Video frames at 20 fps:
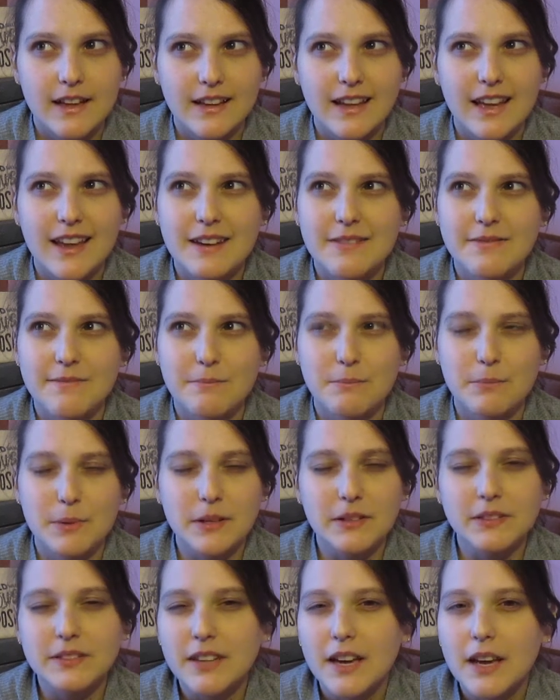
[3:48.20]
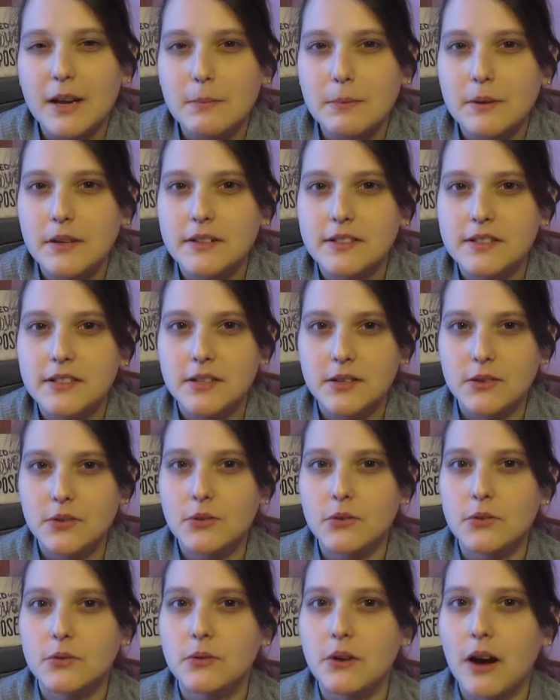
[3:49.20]
kind of build up
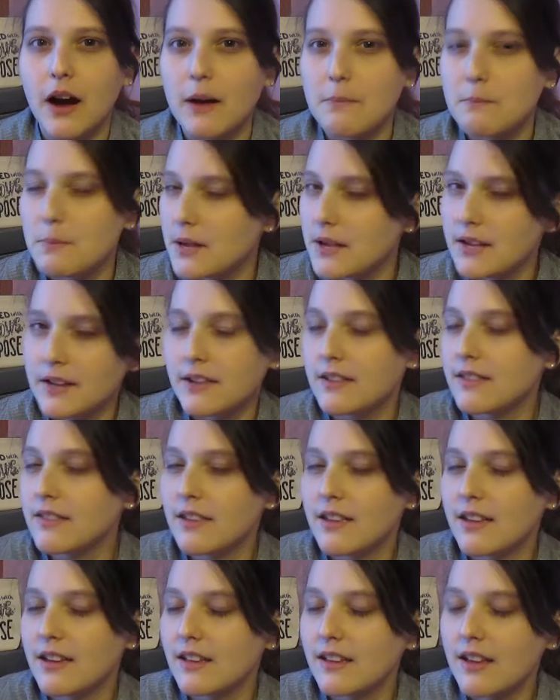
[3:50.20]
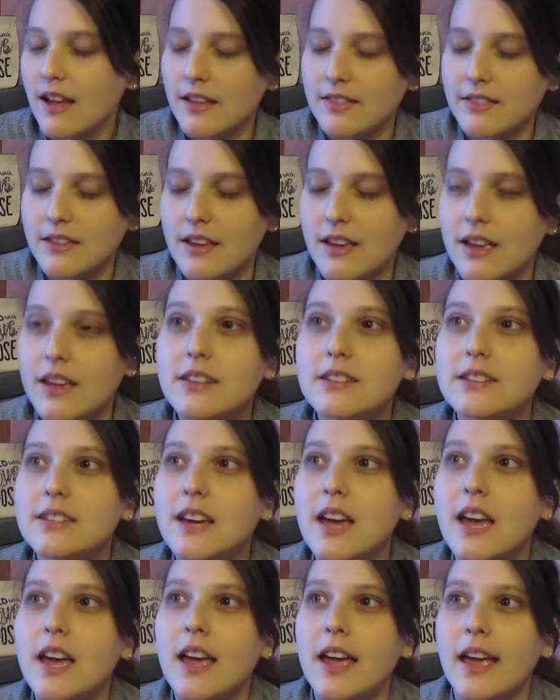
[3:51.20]
to a big thing at the end
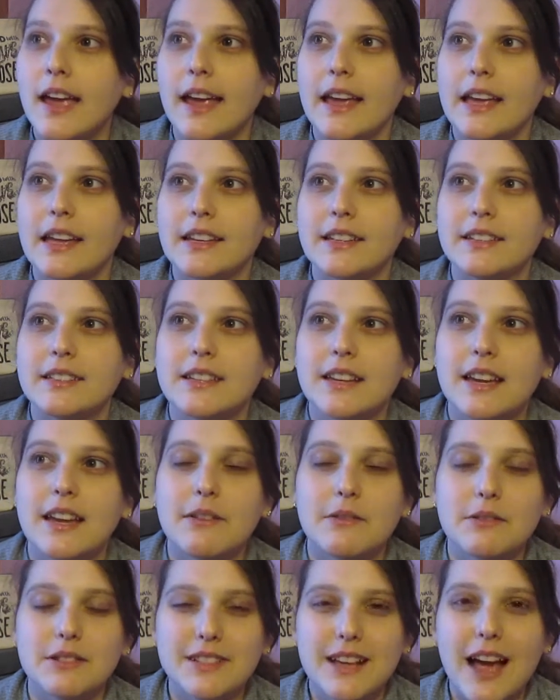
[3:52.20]
and it was